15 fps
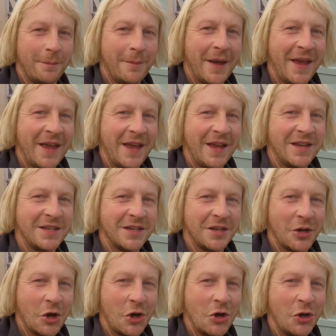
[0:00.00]
made,
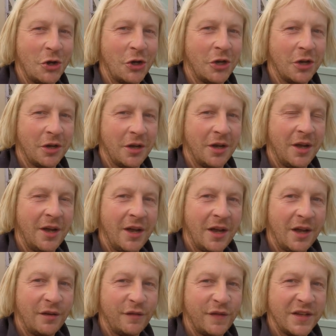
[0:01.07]
hung
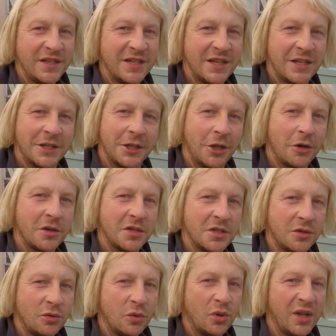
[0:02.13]
and fitted, the locks
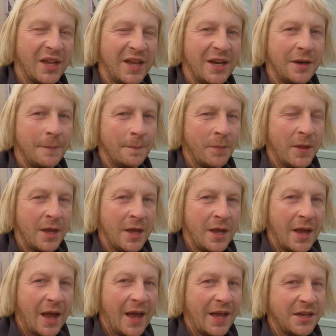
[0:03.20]
are all in,
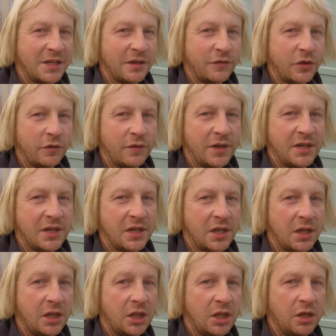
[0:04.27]
and I've covered it in a
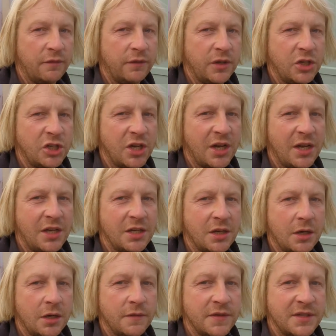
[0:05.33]
lovely shade
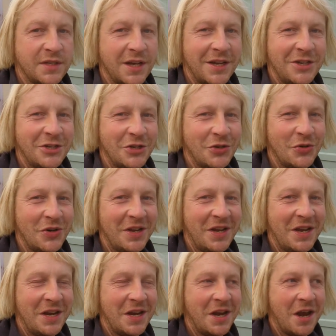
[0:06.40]
of sage
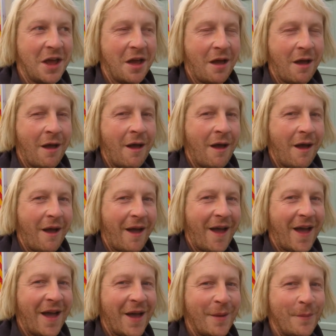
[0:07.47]
green
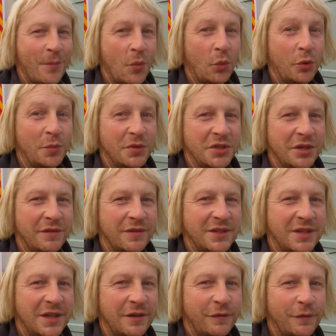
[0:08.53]
wood
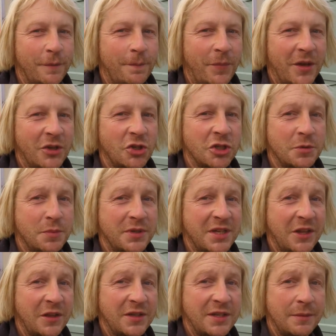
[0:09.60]
preservative. That's just to
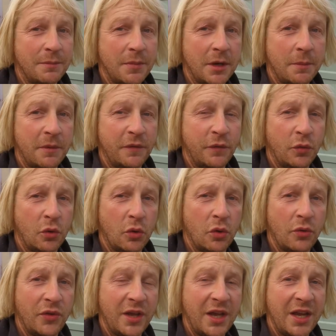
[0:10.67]
protect the timber
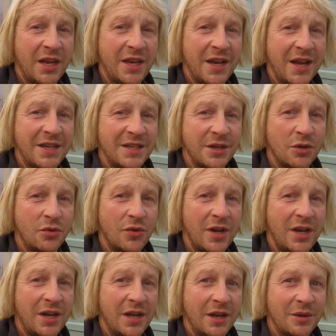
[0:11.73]
before the NATO
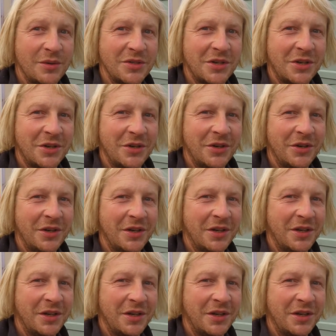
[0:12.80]
green goes on.